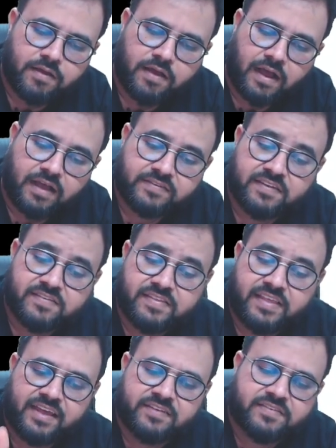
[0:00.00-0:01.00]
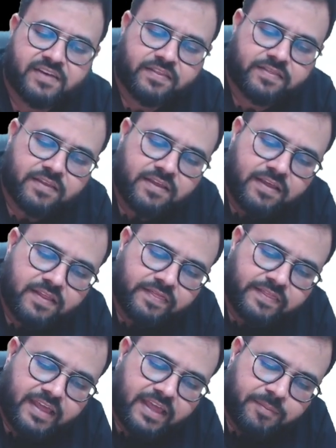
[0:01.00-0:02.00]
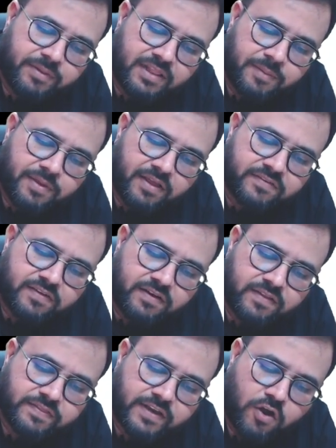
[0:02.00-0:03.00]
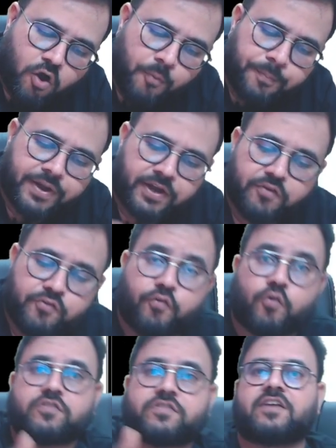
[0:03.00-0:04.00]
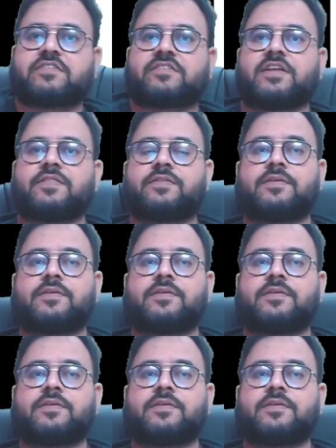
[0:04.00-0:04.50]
Assess their strength. Their matlab kya, sir? That competitive force ka strength.